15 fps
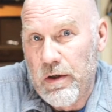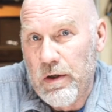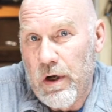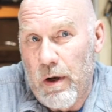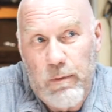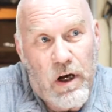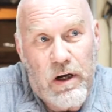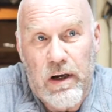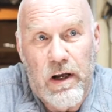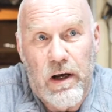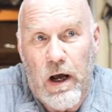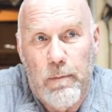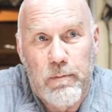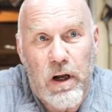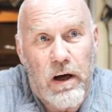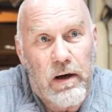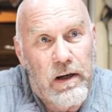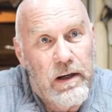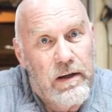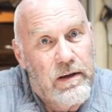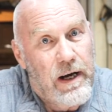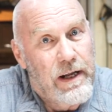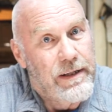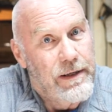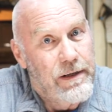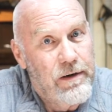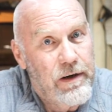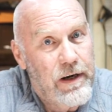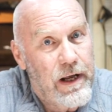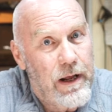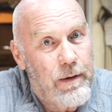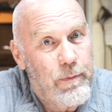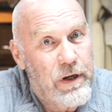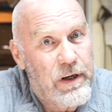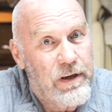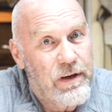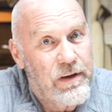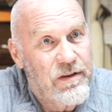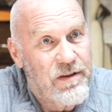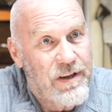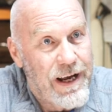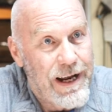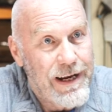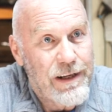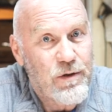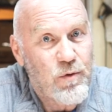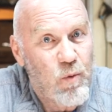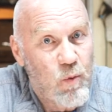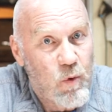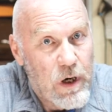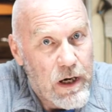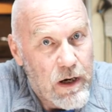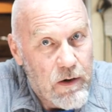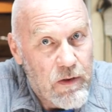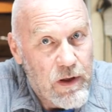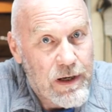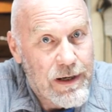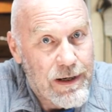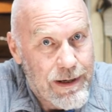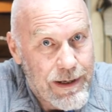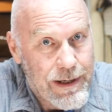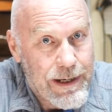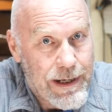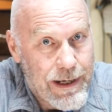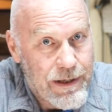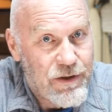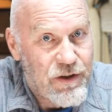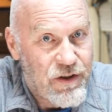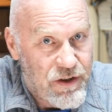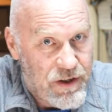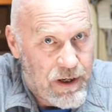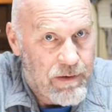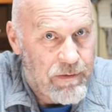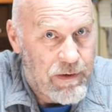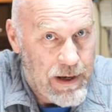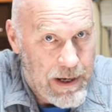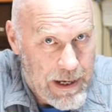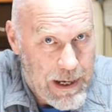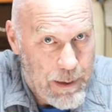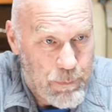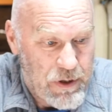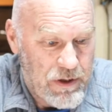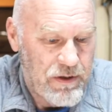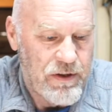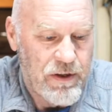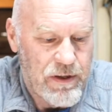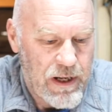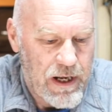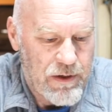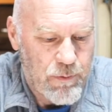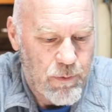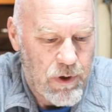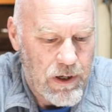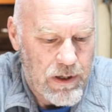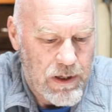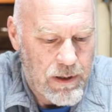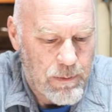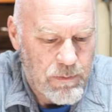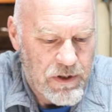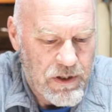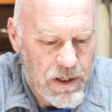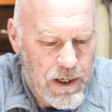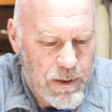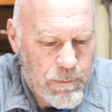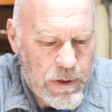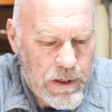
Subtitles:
I'm not gonna indict the internet, because that is where the cutting edge stuff happens, and that's where it comes up.